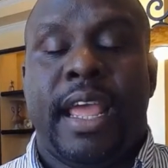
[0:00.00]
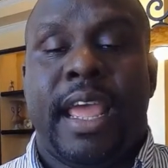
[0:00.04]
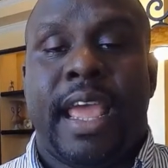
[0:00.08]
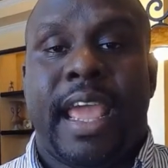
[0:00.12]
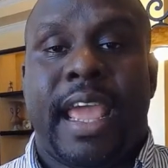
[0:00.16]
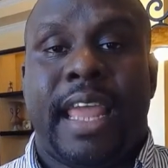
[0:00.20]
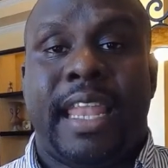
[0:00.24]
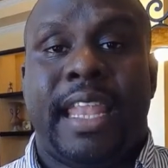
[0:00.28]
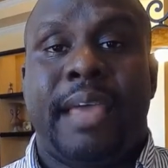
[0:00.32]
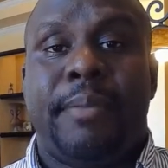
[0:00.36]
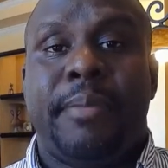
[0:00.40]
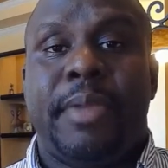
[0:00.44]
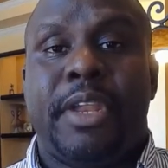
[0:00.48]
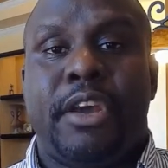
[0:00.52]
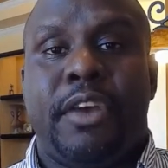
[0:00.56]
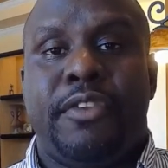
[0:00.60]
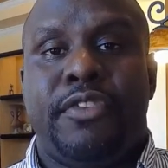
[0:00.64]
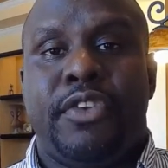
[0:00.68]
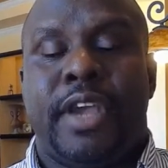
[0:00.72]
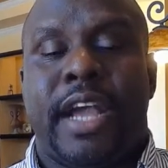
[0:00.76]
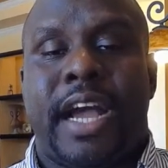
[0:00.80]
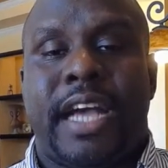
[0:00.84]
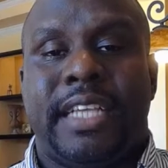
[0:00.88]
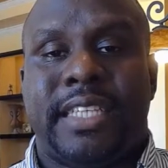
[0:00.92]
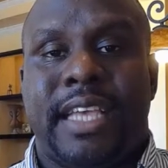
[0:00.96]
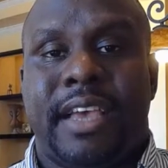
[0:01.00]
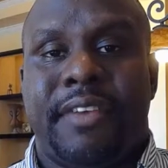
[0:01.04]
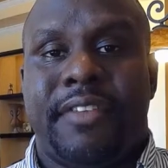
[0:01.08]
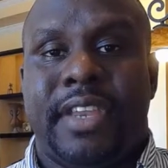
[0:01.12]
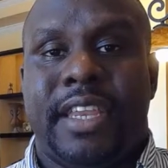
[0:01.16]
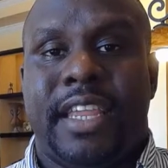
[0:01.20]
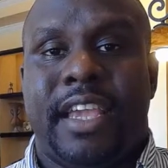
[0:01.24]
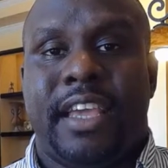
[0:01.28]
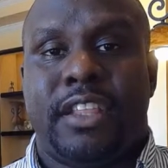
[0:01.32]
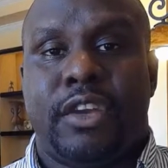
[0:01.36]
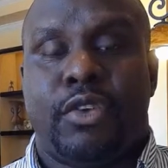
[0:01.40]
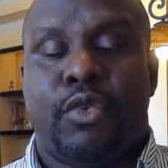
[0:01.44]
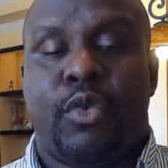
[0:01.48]
And let me know if you guys have
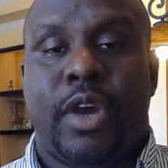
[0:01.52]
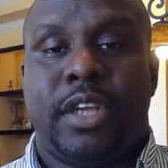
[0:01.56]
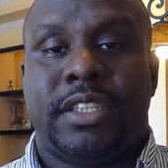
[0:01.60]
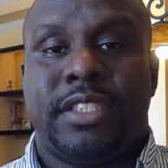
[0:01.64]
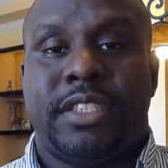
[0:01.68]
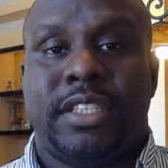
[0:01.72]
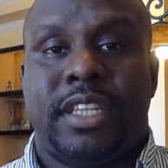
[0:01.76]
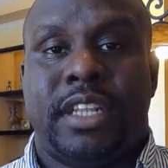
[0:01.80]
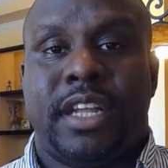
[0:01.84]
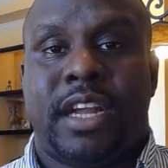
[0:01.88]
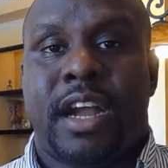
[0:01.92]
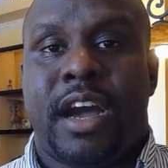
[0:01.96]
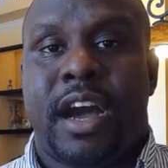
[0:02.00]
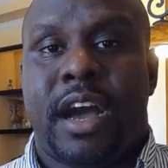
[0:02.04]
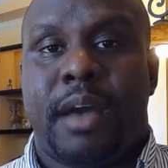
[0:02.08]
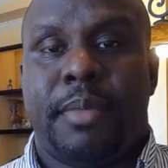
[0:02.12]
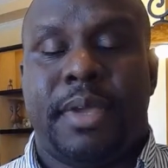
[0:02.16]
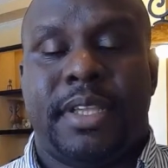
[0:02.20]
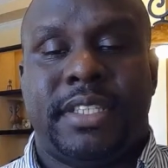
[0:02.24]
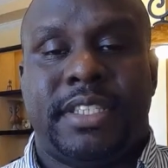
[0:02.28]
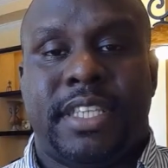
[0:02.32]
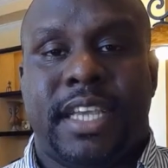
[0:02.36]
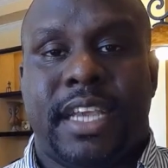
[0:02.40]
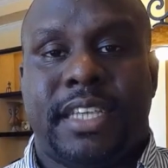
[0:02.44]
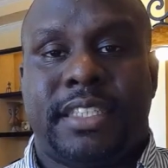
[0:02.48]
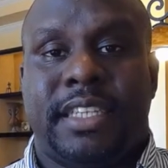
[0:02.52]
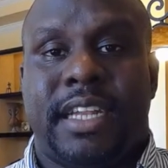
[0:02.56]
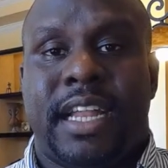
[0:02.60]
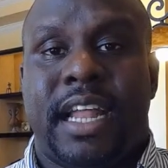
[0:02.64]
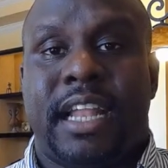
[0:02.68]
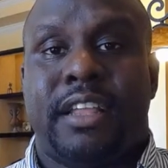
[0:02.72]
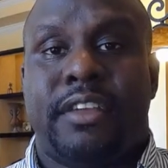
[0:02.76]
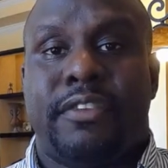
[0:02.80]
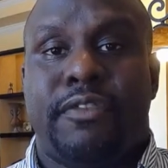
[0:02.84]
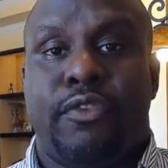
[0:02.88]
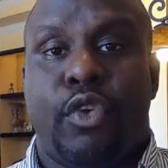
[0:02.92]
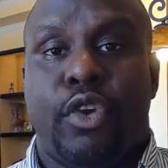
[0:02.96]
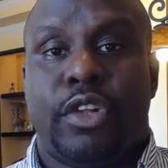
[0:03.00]
any other questions in the comment section. I
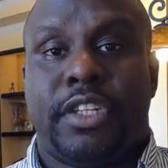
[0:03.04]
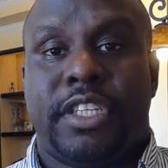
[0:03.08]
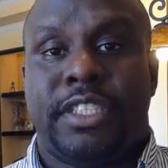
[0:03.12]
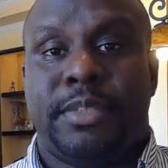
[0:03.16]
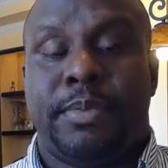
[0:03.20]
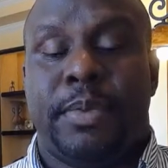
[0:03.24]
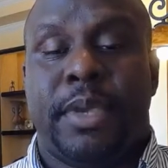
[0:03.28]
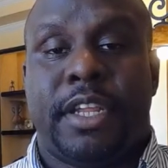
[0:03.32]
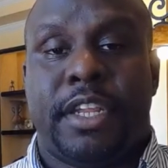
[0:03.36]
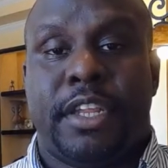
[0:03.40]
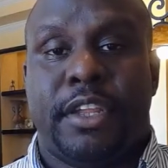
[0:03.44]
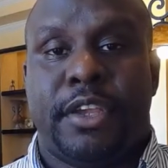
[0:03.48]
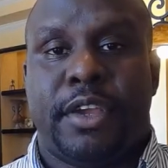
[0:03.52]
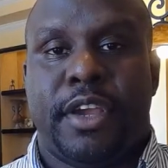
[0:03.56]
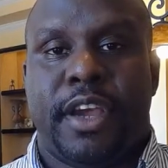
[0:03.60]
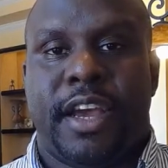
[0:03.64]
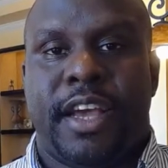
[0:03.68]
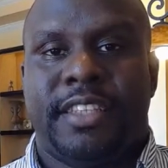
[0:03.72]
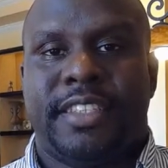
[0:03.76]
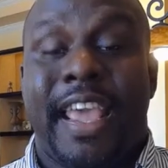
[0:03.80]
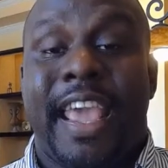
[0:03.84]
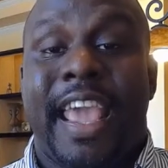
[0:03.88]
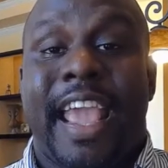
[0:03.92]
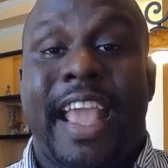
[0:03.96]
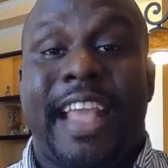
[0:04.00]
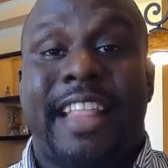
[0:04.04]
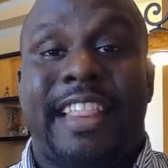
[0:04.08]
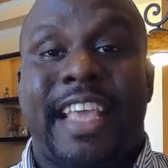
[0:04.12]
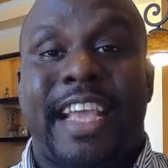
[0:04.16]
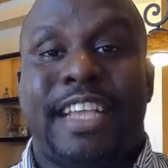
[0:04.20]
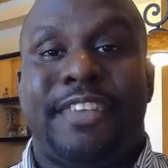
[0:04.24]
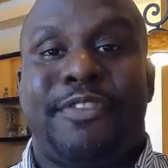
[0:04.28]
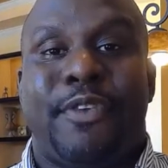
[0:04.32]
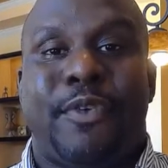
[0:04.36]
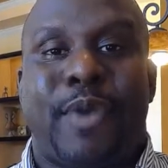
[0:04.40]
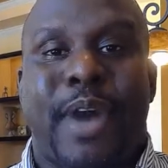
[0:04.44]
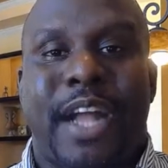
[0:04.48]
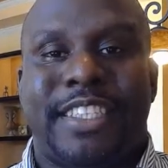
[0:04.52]
look forward to speaking to you guys, and thanks
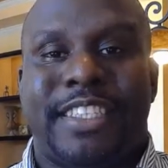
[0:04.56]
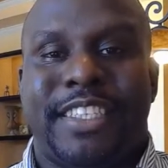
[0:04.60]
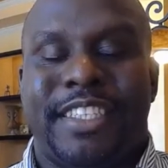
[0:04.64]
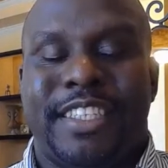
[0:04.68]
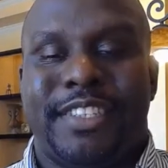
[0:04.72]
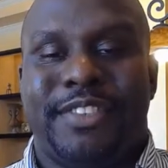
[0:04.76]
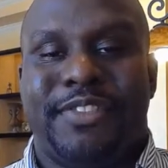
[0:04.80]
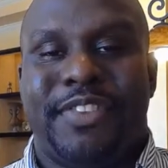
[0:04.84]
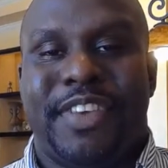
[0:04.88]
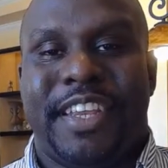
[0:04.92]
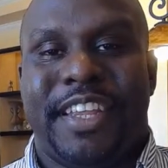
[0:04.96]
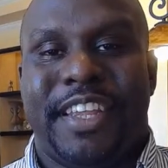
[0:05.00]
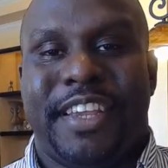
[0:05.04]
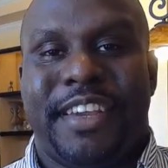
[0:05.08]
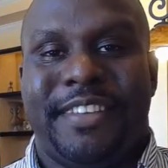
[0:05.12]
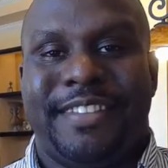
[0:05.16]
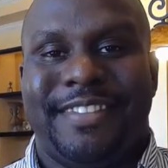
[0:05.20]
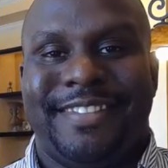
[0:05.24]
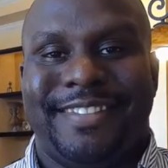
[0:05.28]
for watching this video.